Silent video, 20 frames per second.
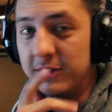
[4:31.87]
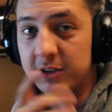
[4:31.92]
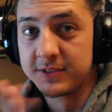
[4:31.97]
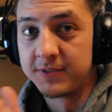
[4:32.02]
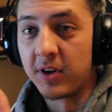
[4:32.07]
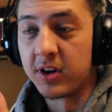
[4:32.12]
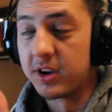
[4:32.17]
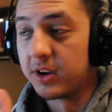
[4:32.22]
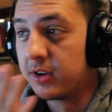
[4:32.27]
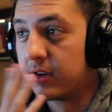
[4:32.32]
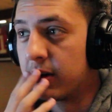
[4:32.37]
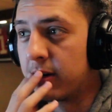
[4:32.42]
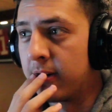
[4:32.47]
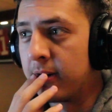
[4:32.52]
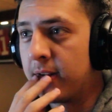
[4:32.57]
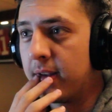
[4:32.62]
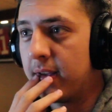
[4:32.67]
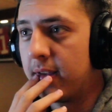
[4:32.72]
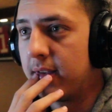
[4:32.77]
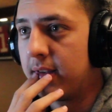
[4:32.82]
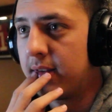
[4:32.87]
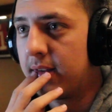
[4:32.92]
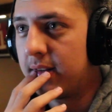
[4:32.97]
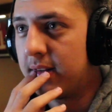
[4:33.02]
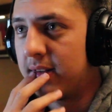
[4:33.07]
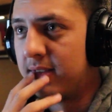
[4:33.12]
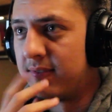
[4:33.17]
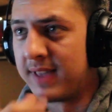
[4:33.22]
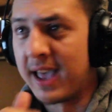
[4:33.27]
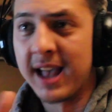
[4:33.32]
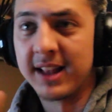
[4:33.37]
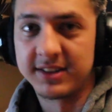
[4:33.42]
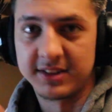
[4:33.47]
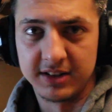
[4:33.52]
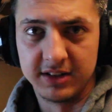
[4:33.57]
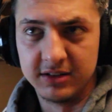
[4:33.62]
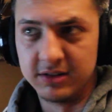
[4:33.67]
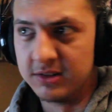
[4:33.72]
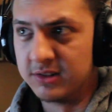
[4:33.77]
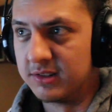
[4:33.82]
He looks fucking good.
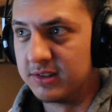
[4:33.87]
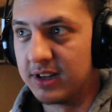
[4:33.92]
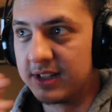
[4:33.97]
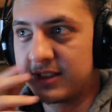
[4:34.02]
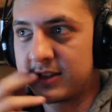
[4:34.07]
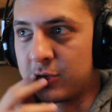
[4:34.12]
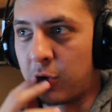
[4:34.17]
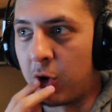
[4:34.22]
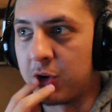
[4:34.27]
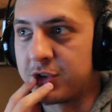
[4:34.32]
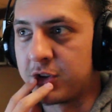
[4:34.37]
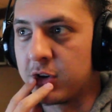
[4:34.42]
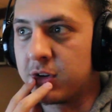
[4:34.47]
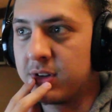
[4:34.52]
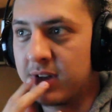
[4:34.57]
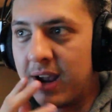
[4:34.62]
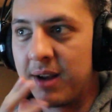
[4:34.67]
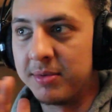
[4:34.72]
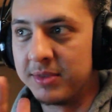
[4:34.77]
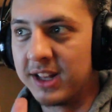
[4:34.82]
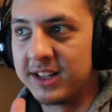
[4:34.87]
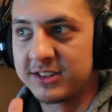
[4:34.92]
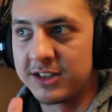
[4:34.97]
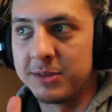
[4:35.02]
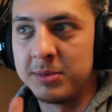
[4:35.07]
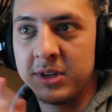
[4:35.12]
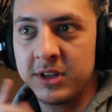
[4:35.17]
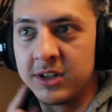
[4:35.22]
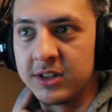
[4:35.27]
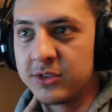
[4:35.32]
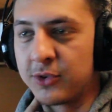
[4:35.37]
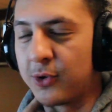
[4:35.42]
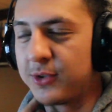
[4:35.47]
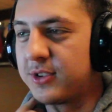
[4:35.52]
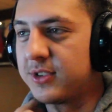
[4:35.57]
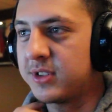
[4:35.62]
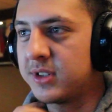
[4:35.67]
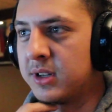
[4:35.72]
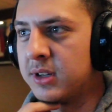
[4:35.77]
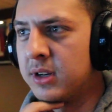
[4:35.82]
That's oh, oh that's torture. I, that's gonna be a good
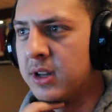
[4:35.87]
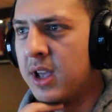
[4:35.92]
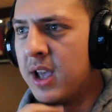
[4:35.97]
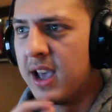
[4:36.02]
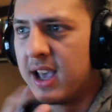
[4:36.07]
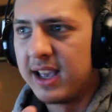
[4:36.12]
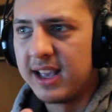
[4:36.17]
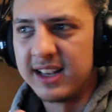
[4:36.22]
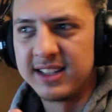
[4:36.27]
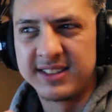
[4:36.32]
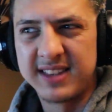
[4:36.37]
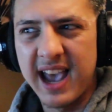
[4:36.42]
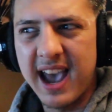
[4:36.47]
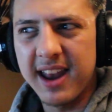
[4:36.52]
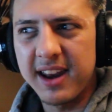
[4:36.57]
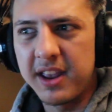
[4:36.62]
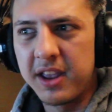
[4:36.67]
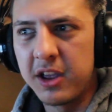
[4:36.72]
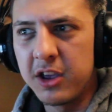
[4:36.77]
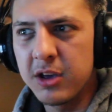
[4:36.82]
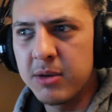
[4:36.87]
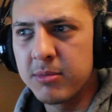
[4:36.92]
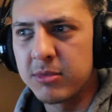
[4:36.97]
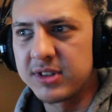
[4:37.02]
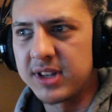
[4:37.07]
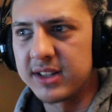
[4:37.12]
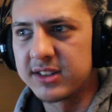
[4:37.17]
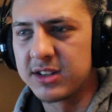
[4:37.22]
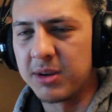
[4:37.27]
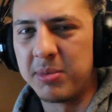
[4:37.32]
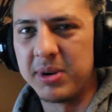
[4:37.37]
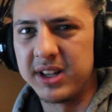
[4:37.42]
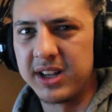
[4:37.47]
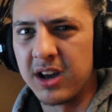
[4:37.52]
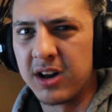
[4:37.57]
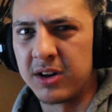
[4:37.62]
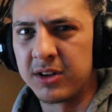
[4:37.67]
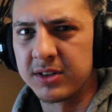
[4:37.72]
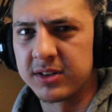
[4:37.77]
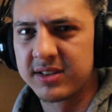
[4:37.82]
torture scene. Is that him or is that
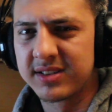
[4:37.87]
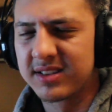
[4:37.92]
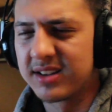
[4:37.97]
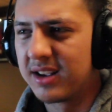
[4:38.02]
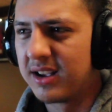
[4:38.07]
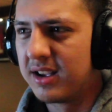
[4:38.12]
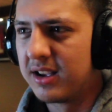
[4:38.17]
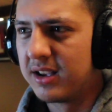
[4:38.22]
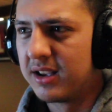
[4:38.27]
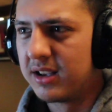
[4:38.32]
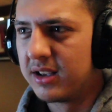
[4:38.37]
somebody else?